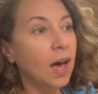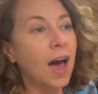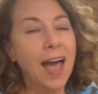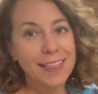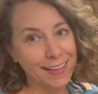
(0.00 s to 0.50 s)

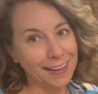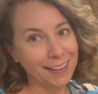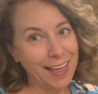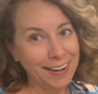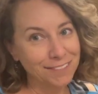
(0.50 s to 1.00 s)
I think a
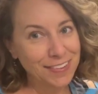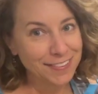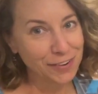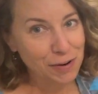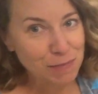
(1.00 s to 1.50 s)
lot of
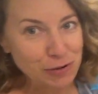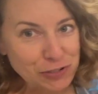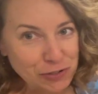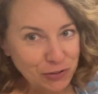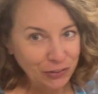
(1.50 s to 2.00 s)
us are
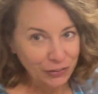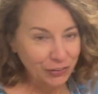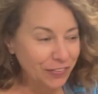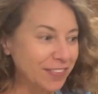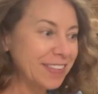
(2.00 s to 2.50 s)
emotional
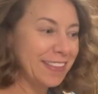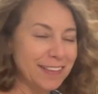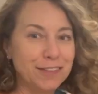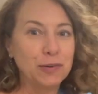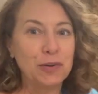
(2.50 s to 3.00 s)
girls in
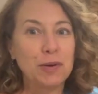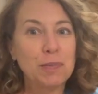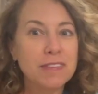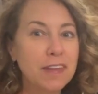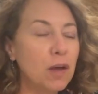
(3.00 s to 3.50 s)
this
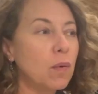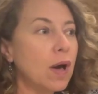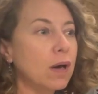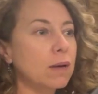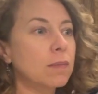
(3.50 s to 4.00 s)
group. So
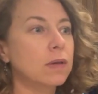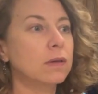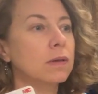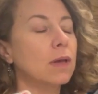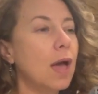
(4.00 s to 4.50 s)

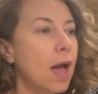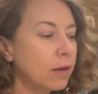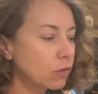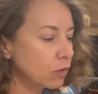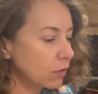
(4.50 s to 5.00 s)

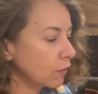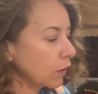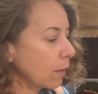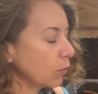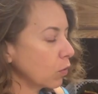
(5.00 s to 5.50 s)
ask yourself a
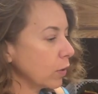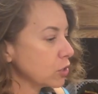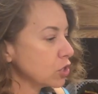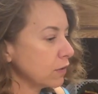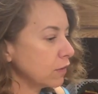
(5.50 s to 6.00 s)
couple of
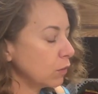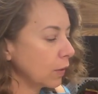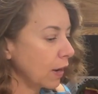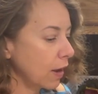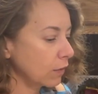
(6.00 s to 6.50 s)
questions. You
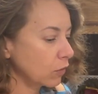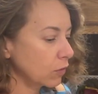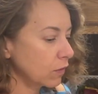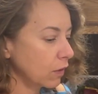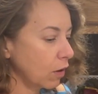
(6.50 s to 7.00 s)
want to ask
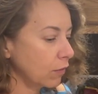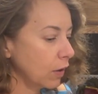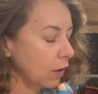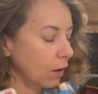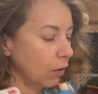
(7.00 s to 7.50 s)
yourself,
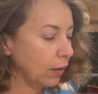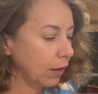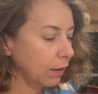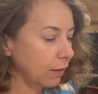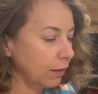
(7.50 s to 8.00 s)

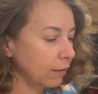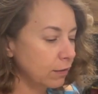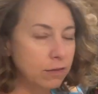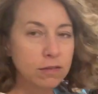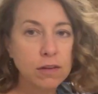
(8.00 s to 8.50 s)
okay,
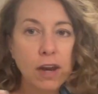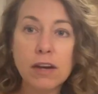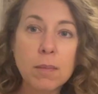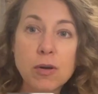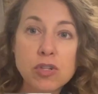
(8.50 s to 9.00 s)
this is not an
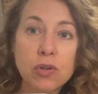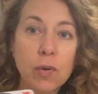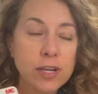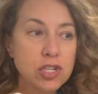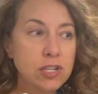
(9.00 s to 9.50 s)
emotional
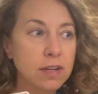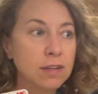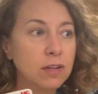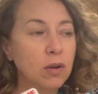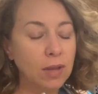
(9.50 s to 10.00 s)
question,
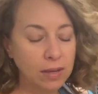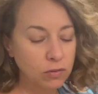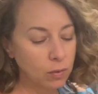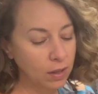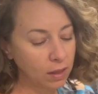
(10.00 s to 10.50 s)
you know, like,
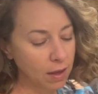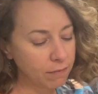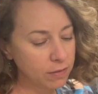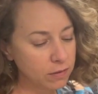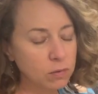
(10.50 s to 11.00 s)
do I
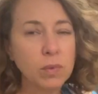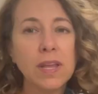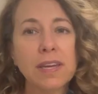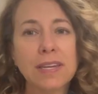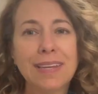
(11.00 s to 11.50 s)
love this? Will
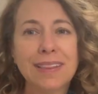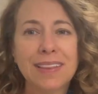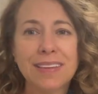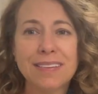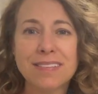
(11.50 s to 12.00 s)
I need
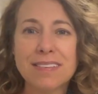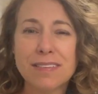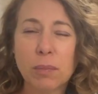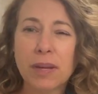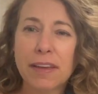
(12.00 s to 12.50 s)
this? Did
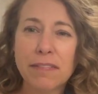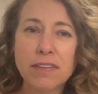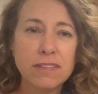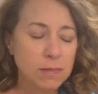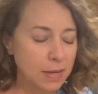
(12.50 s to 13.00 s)
someone give
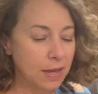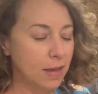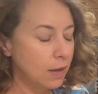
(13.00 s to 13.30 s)
this to me?